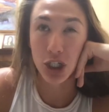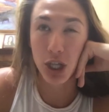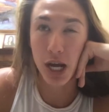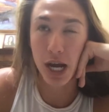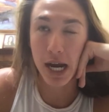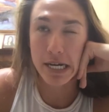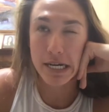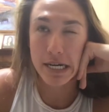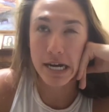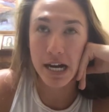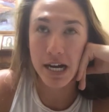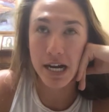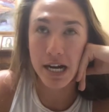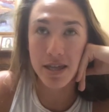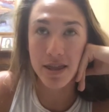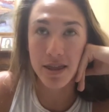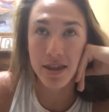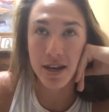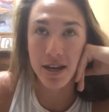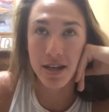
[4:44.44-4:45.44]
July
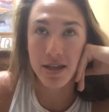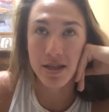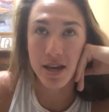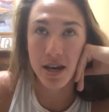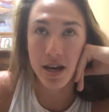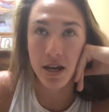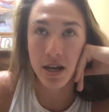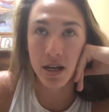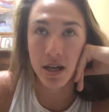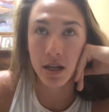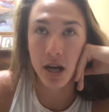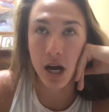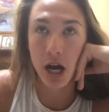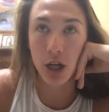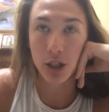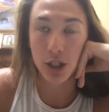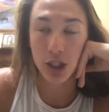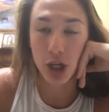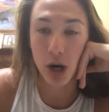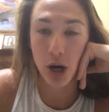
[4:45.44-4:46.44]
9th, and
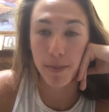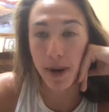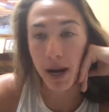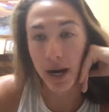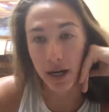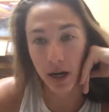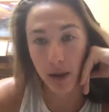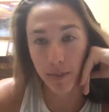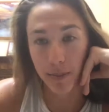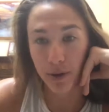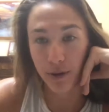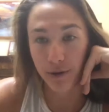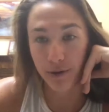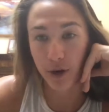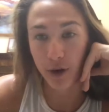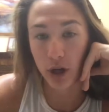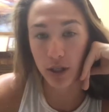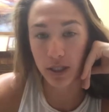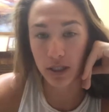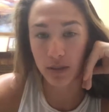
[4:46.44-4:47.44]
then I'll start back up in
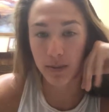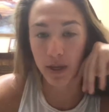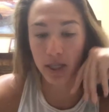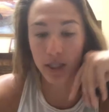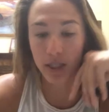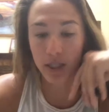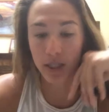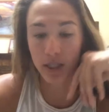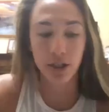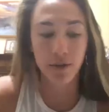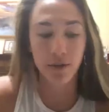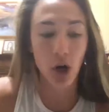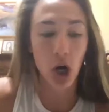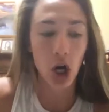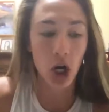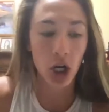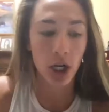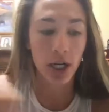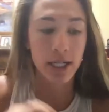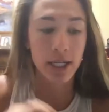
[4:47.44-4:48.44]
the fall semester at
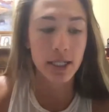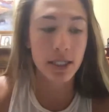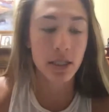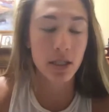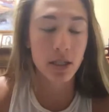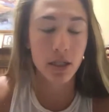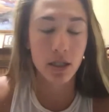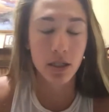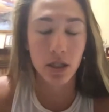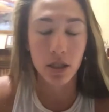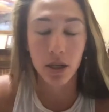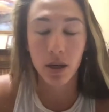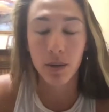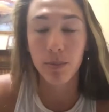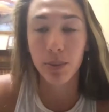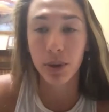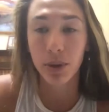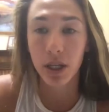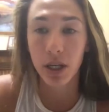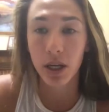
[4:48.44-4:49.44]
the end of
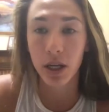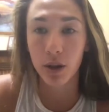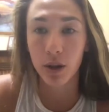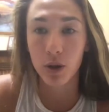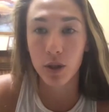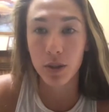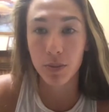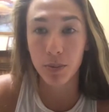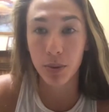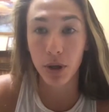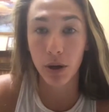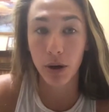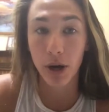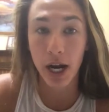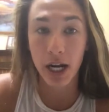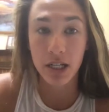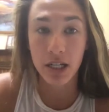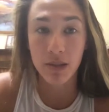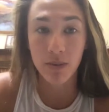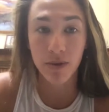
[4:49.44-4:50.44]
August, completing those
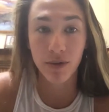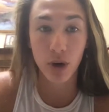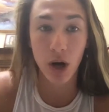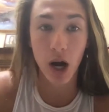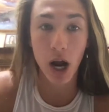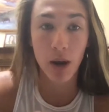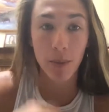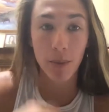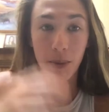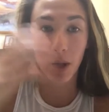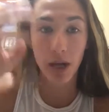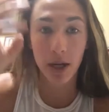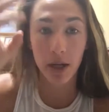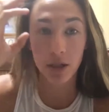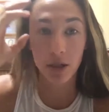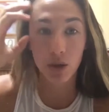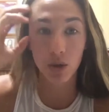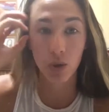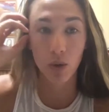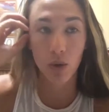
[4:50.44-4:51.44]
prereqs before I
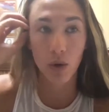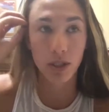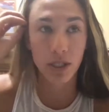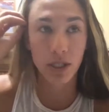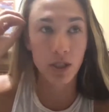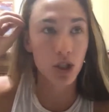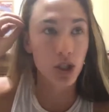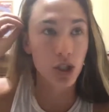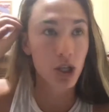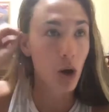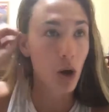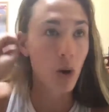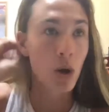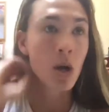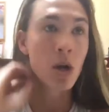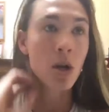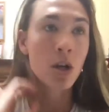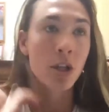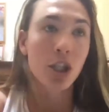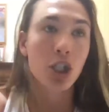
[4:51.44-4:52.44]
apply to schools. And
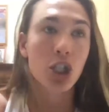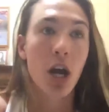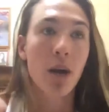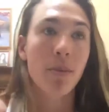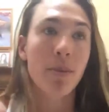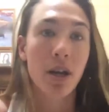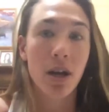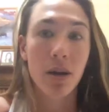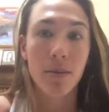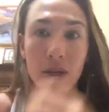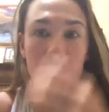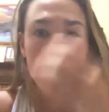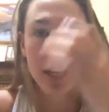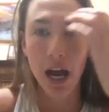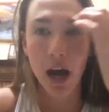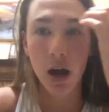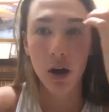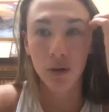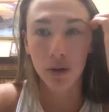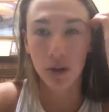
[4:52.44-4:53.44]
so the job that I'm
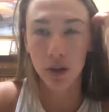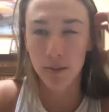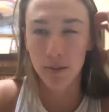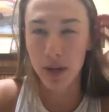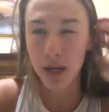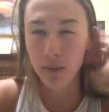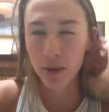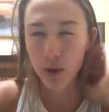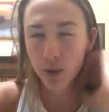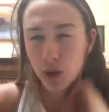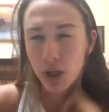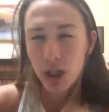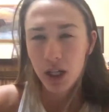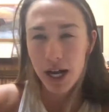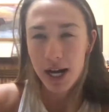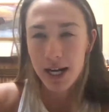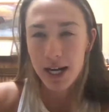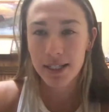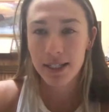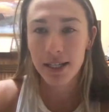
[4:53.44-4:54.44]
in now really made me
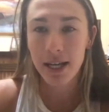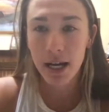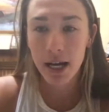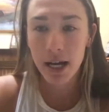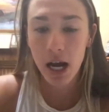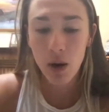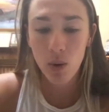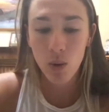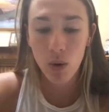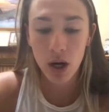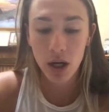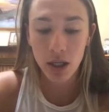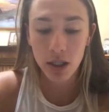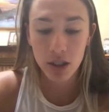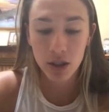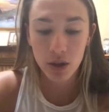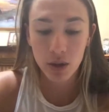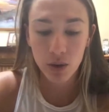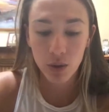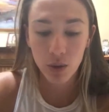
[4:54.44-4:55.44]
realize that I
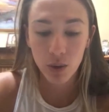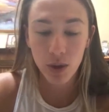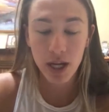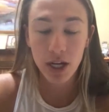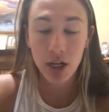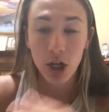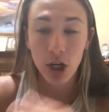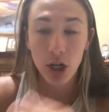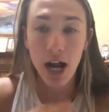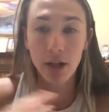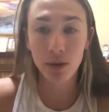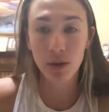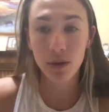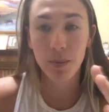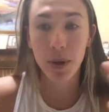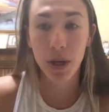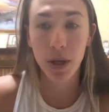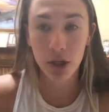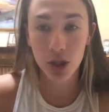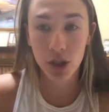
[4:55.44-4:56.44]
want to
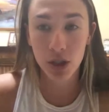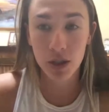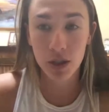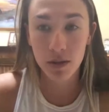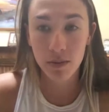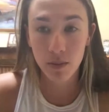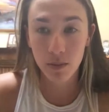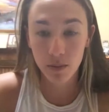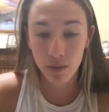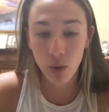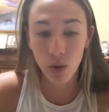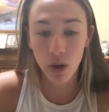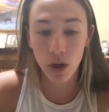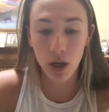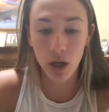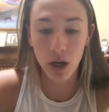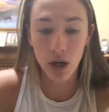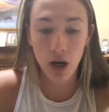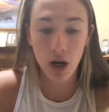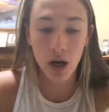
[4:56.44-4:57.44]
interact with patients
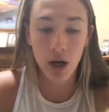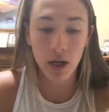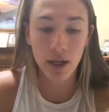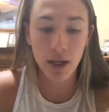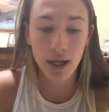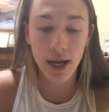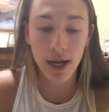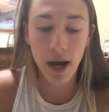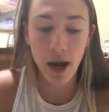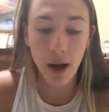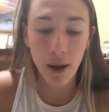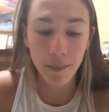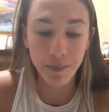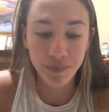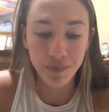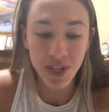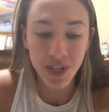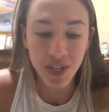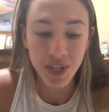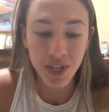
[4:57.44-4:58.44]
more
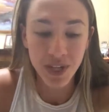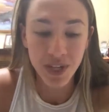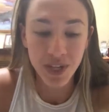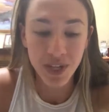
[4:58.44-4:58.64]
on